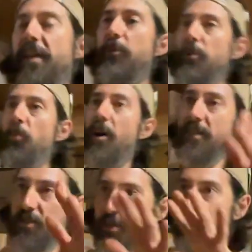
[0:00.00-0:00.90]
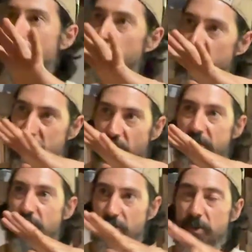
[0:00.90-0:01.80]
it would
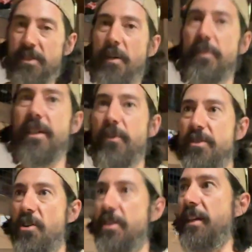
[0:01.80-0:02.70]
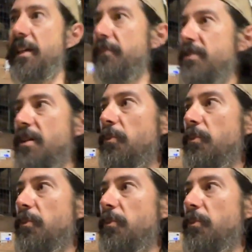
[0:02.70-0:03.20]
start to do something. It would start to give something.